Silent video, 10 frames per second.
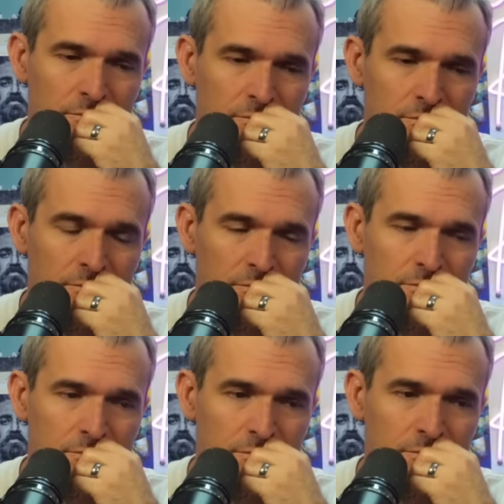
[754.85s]

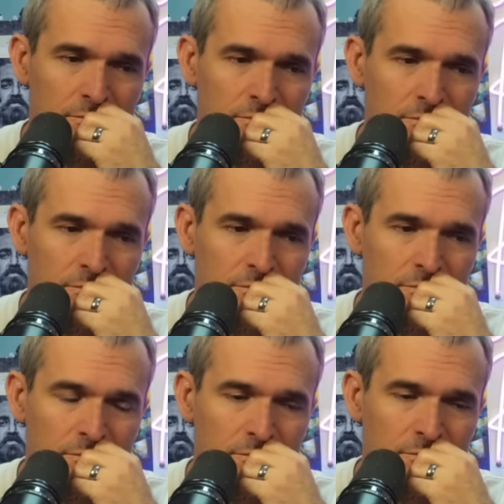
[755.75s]

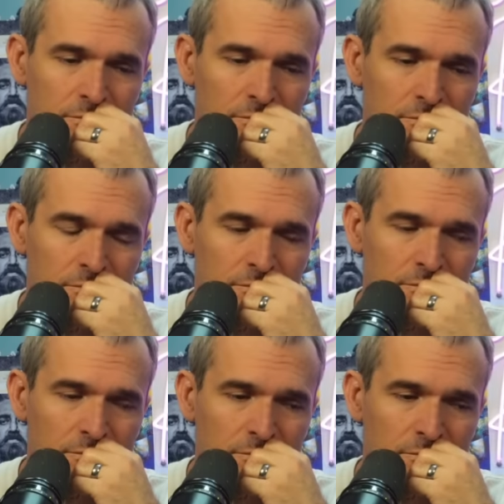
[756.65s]

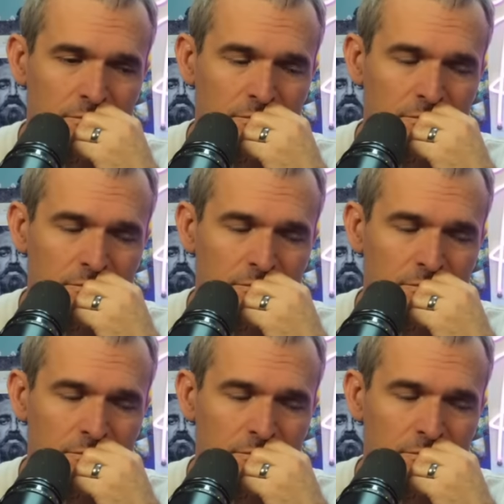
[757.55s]
The person shown says nothing.